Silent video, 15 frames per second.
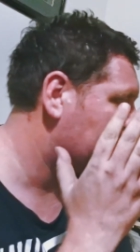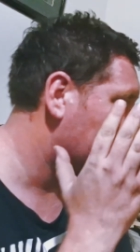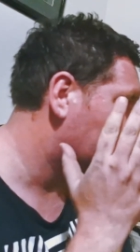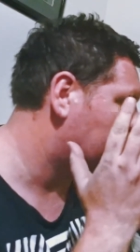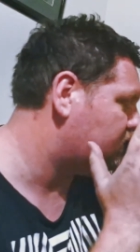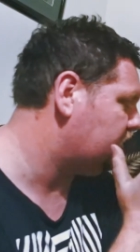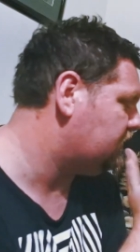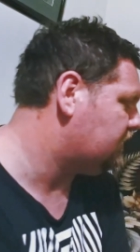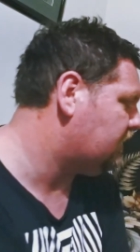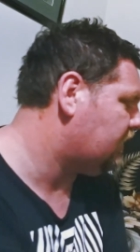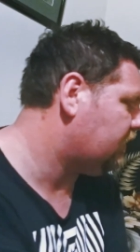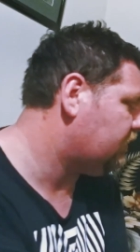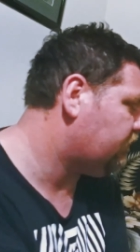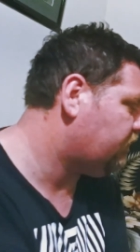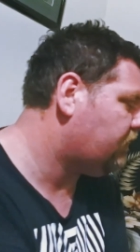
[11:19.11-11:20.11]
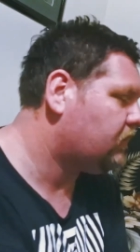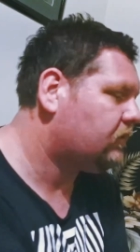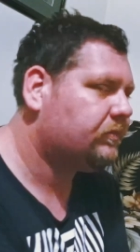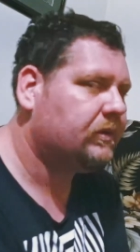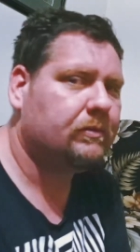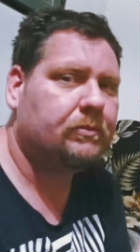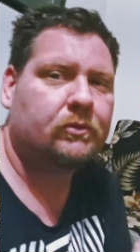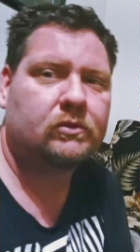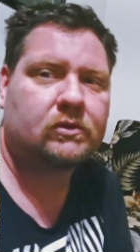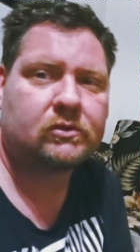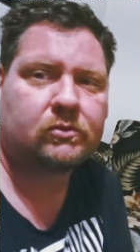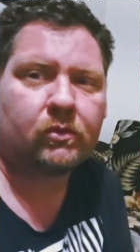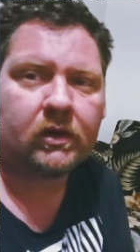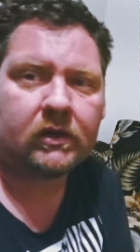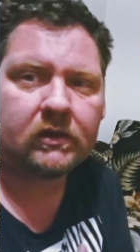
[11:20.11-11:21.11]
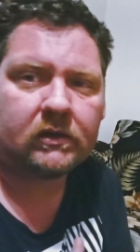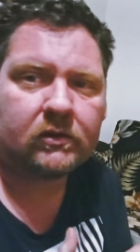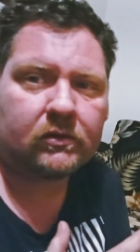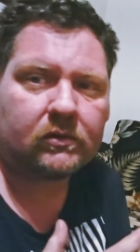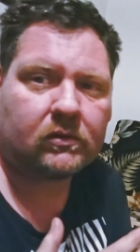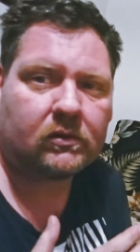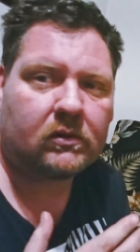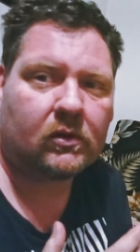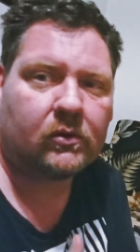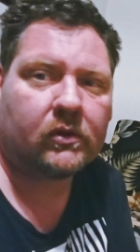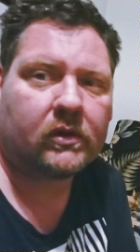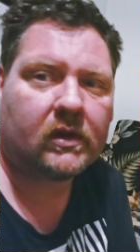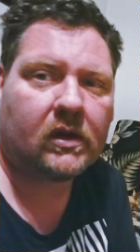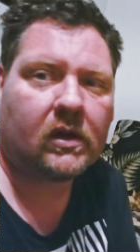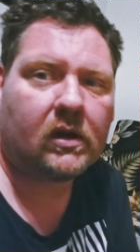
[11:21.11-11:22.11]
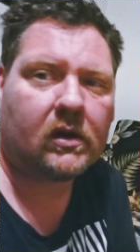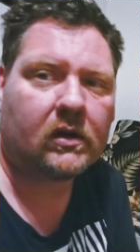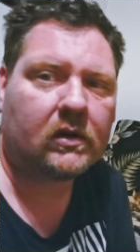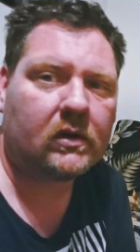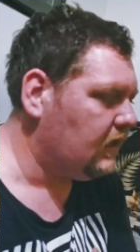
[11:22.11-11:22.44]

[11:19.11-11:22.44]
are designed for people just wanting to lower the car.